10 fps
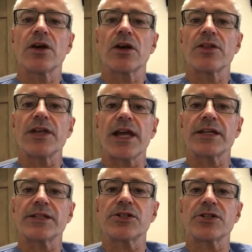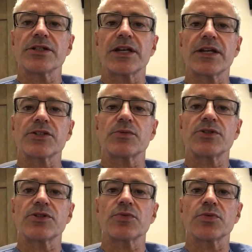the antigen test, which
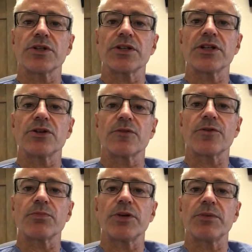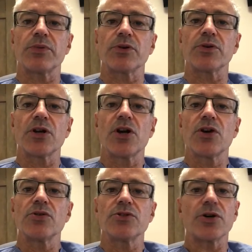is really good for people
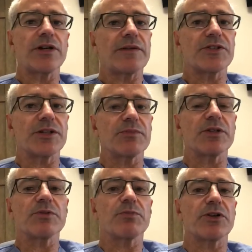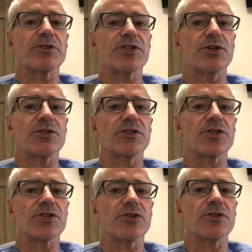who don't have symptoms but are still
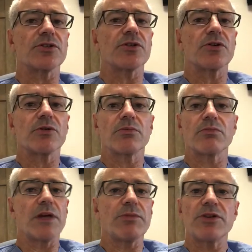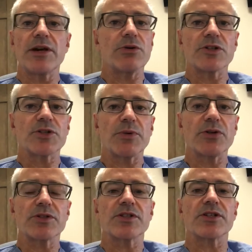concerned, maybe they were
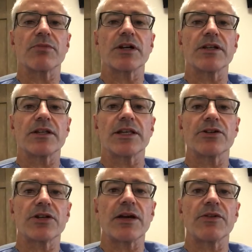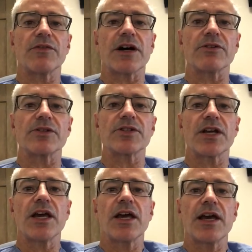exposed to somebody that they could have the virus;
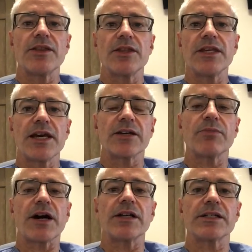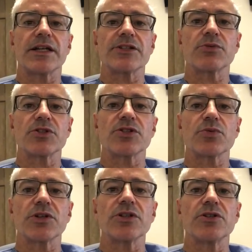and then the antibody test, which is
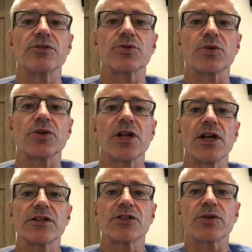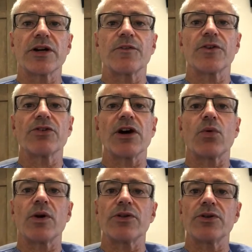really useful to try to figure out
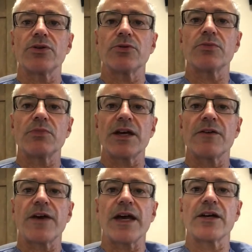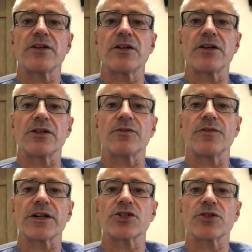whether you may have had an
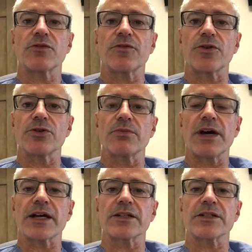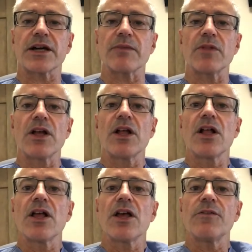infection further back in time.
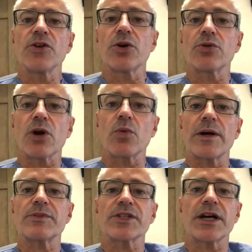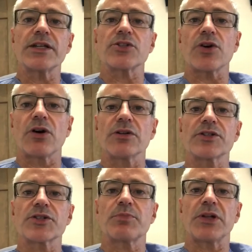If you go to our website, it's all
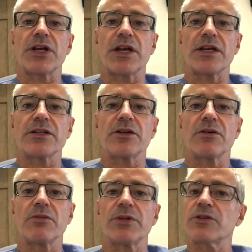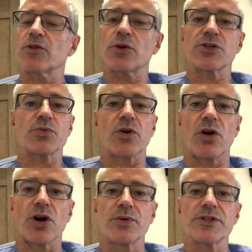explained, but of course we're
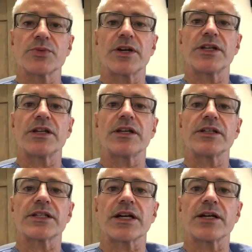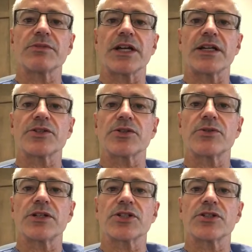always ready at any time to answer
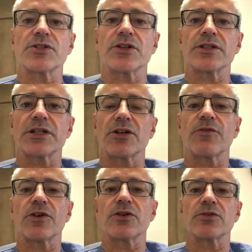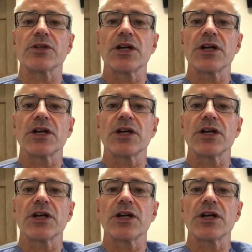questions on the telephone